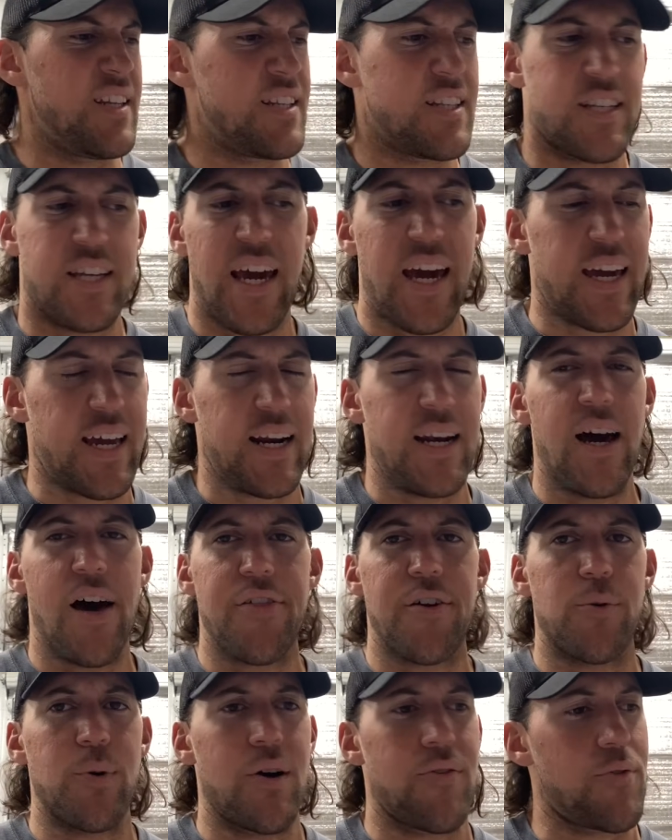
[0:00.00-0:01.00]
Taking
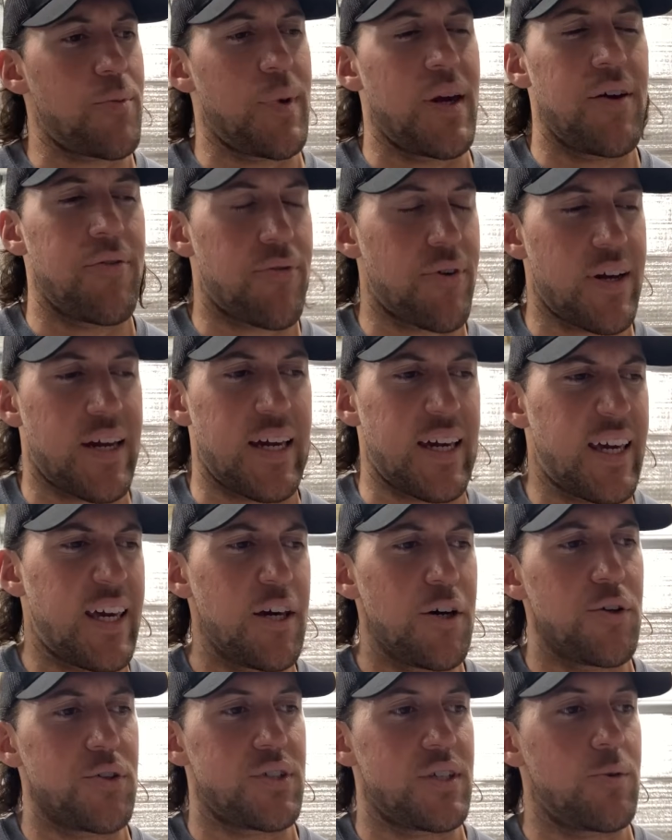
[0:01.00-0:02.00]
nothing away from him. He freaking
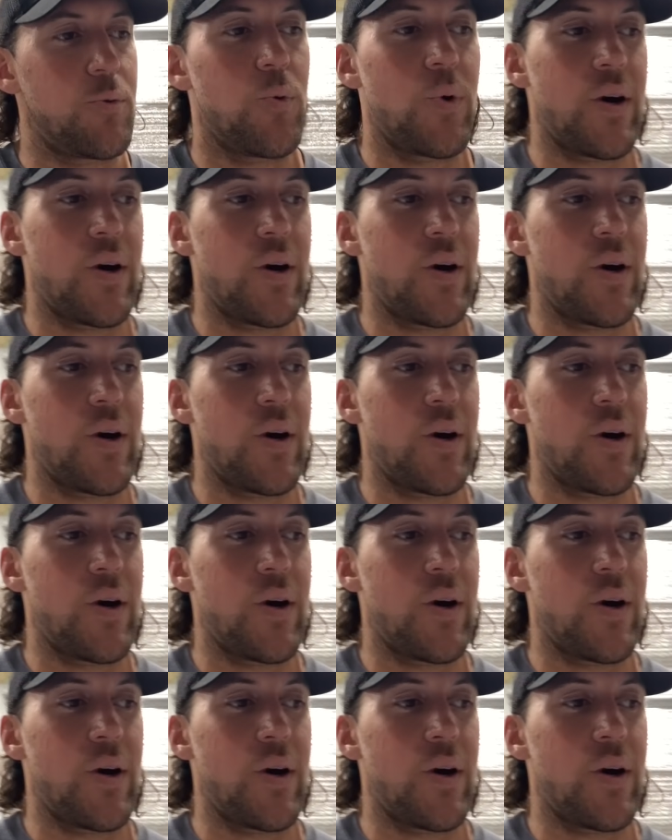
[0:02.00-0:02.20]
kills it.